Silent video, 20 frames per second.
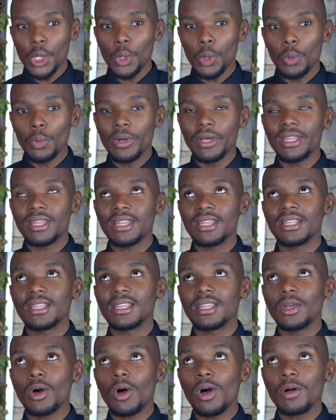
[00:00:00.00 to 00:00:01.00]
with
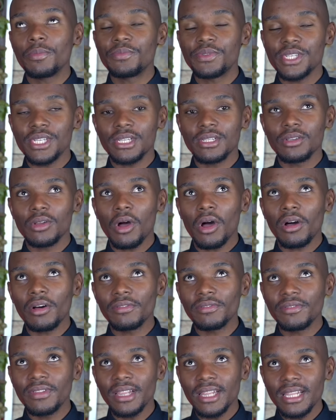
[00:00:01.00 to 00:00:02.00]
the option
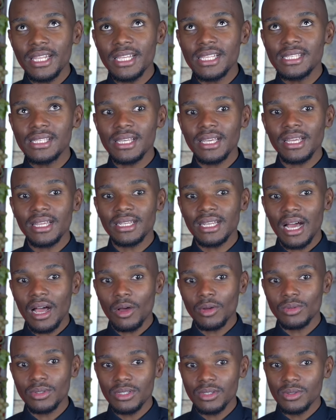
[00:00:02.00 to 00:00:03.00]
of leasing it
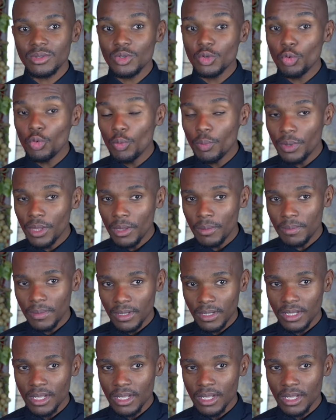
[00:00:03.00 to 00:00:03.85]
out to people.